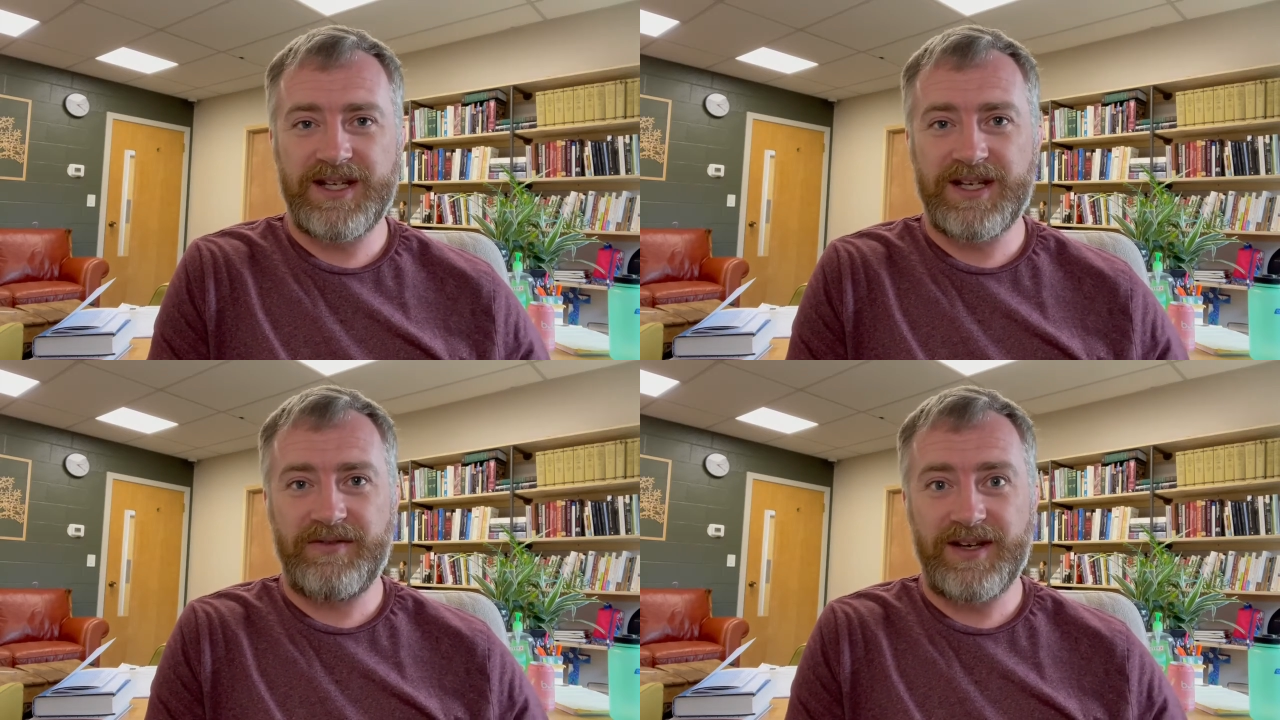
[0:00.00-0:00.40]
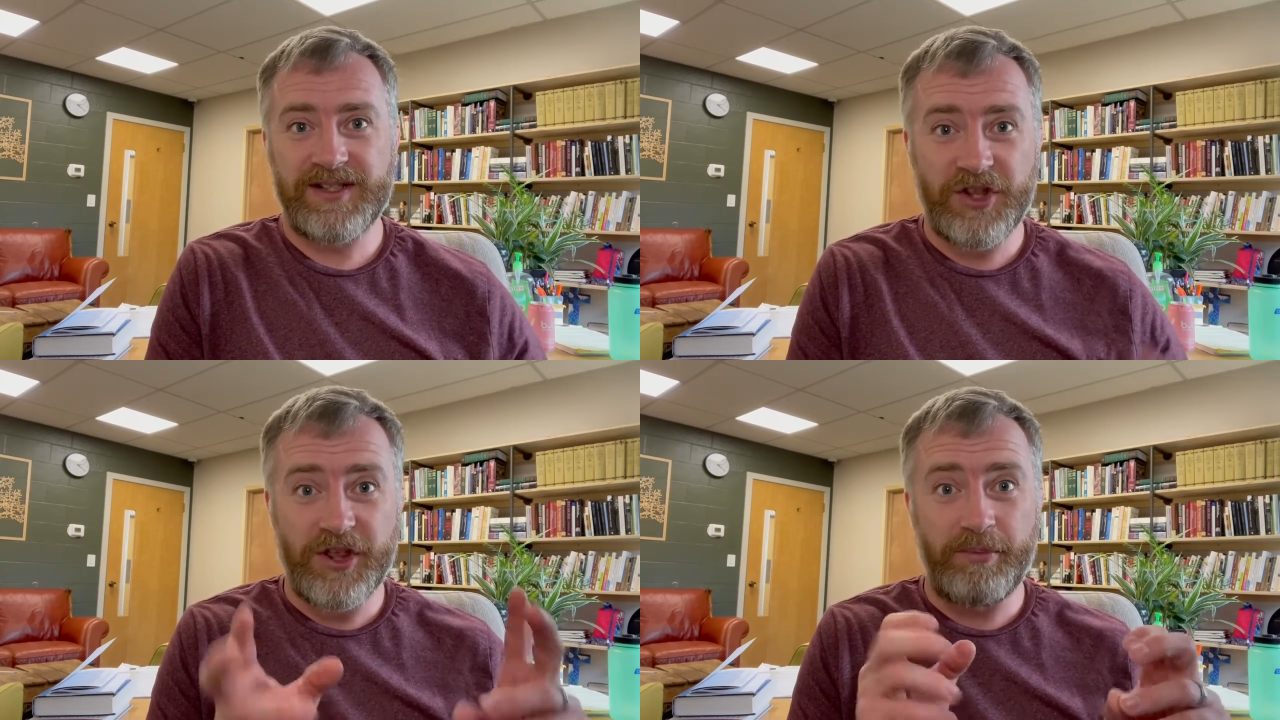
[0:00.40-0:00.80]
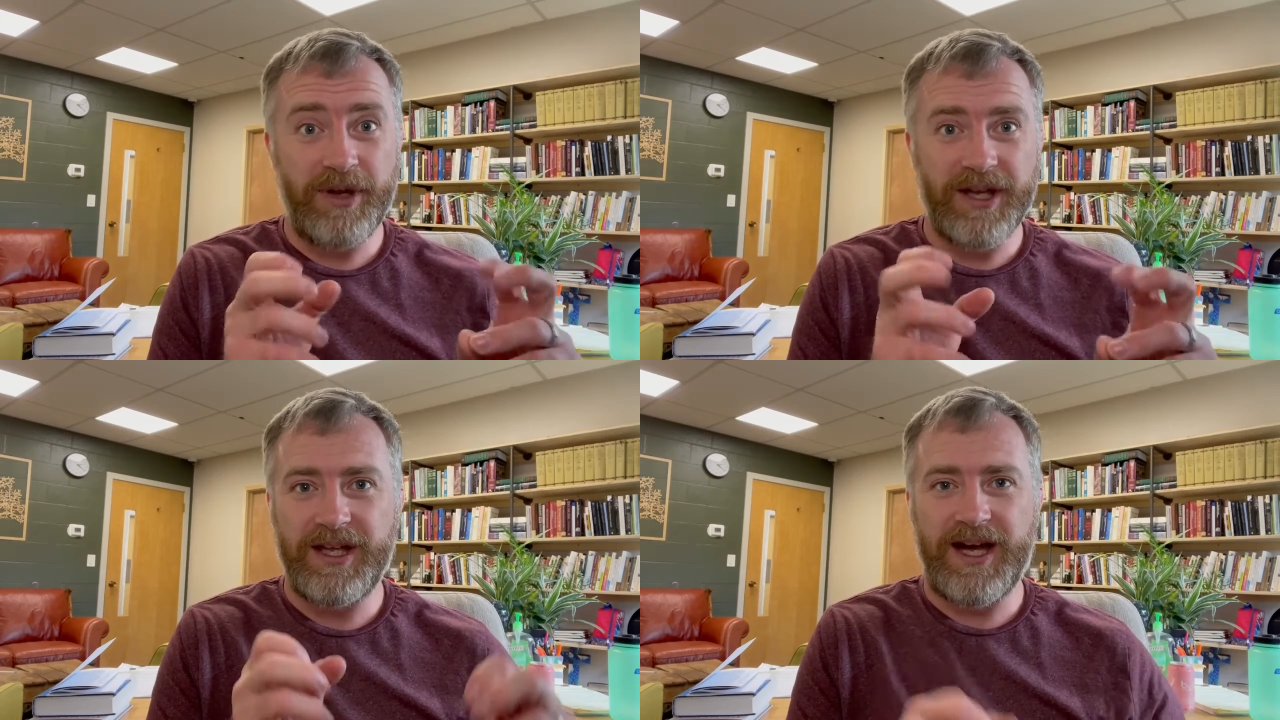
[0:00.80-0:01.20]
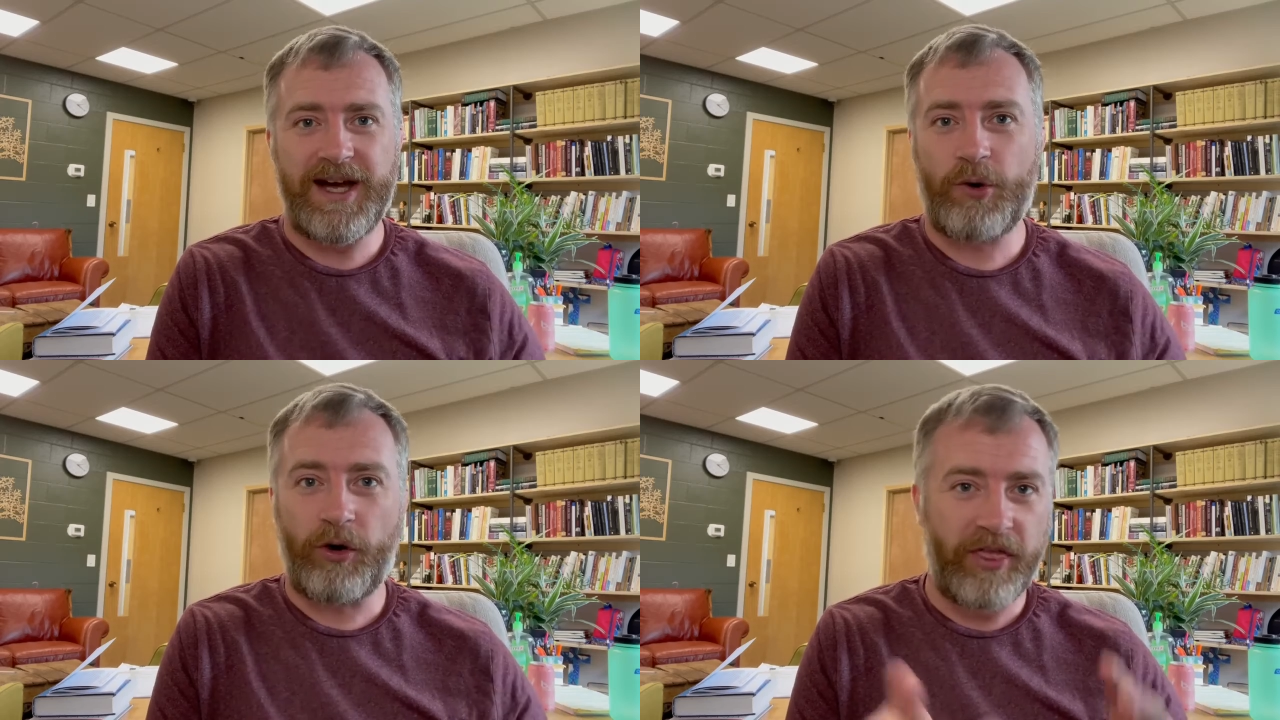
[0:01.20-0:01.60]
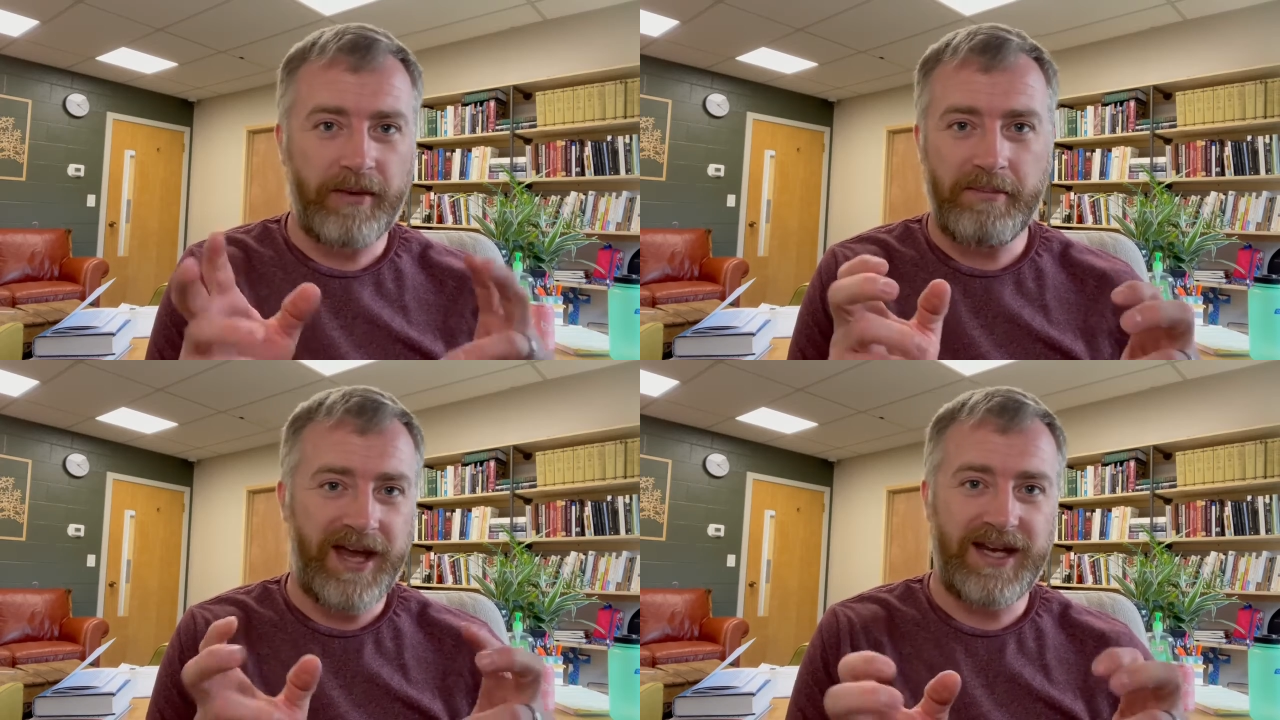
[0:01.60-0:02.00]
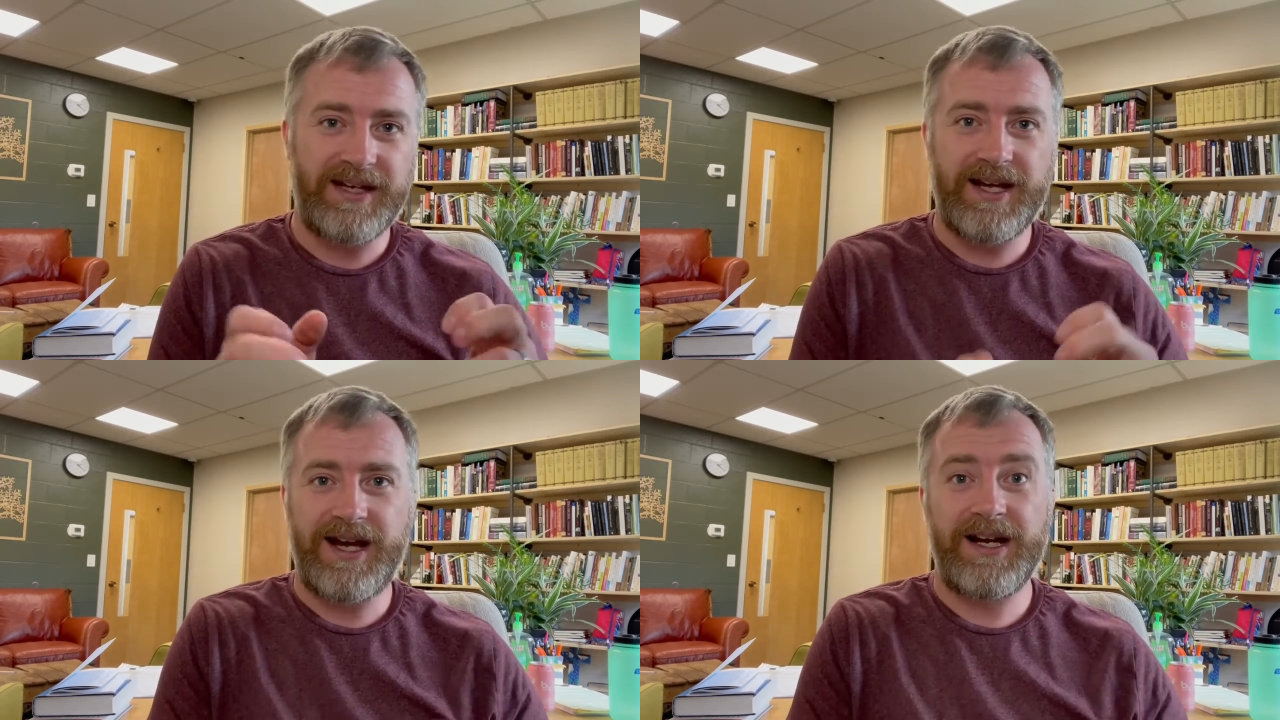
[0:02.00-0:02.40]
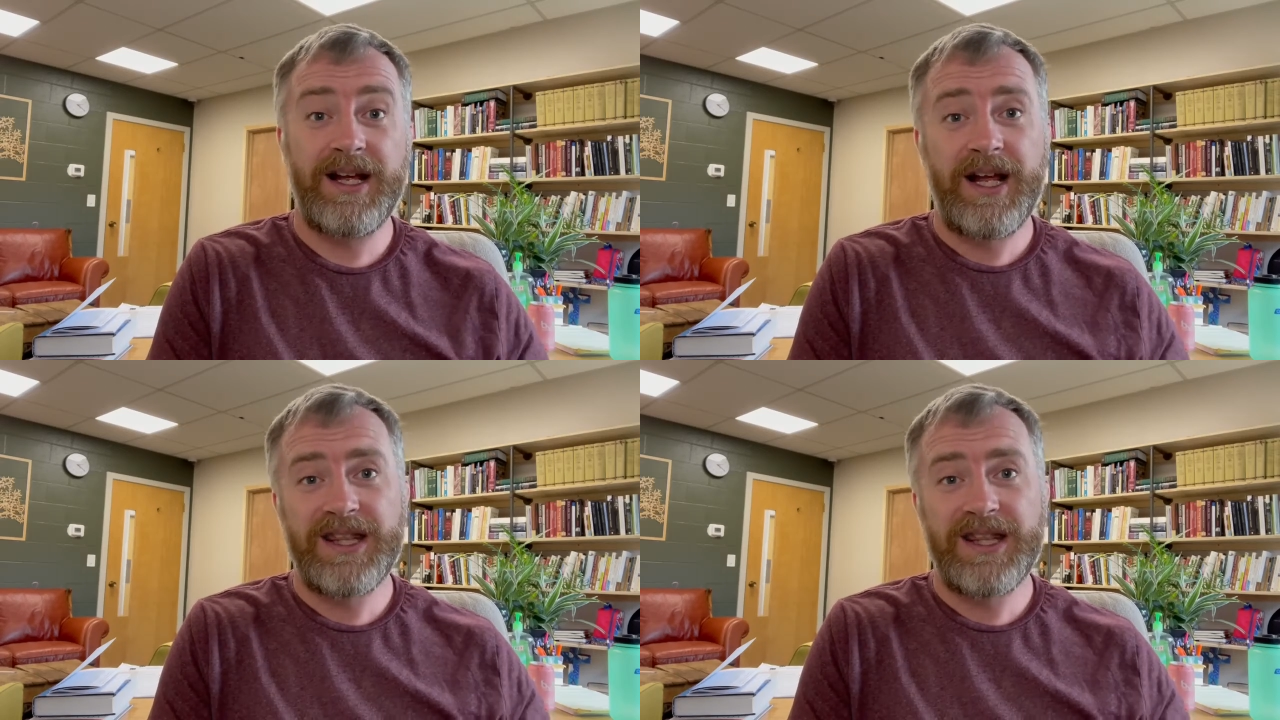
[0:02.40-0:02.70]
think of as the big God or the main God,